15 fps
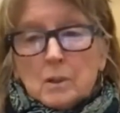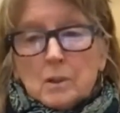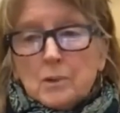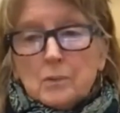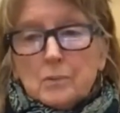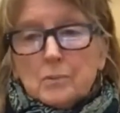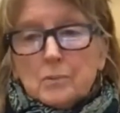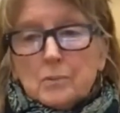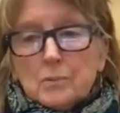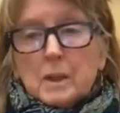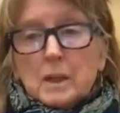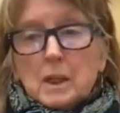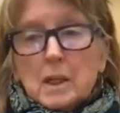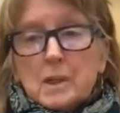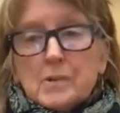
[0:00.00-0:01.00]
You
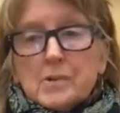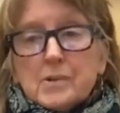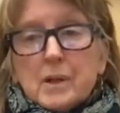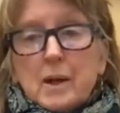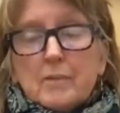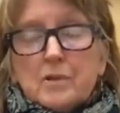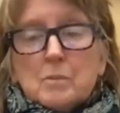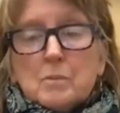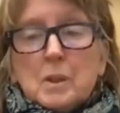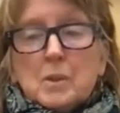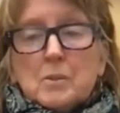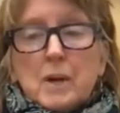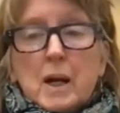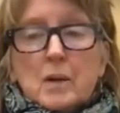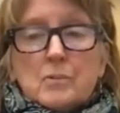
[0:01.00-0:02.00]
realize after you've been
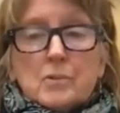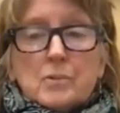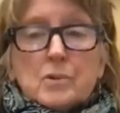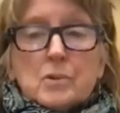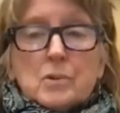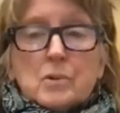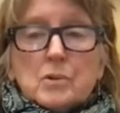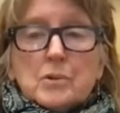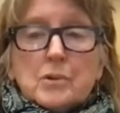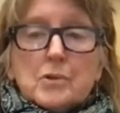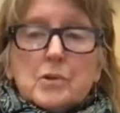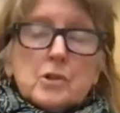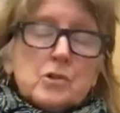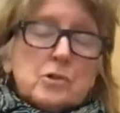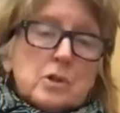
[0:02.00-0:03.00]
around
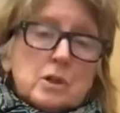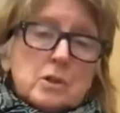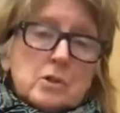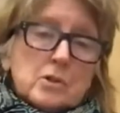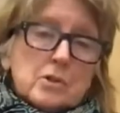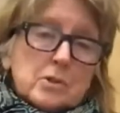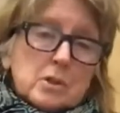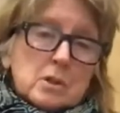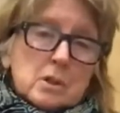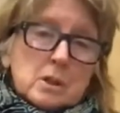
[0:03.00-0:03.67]
32 years,